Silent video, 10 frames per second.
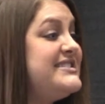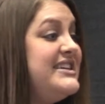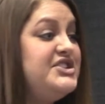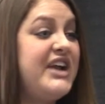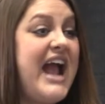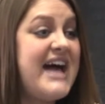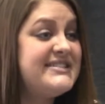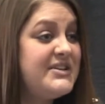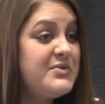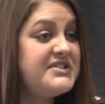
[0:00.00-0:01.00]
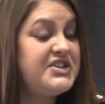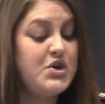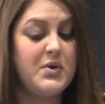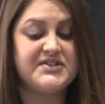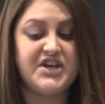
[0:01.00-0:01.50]
citric acid
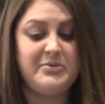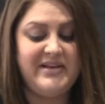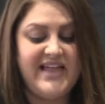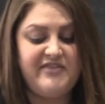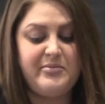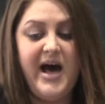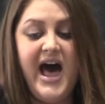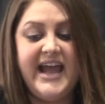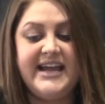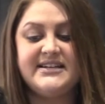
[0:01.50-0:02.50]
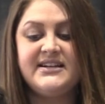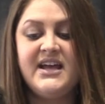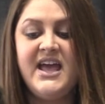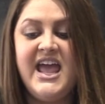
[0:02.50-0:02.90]
residuals could be left behind.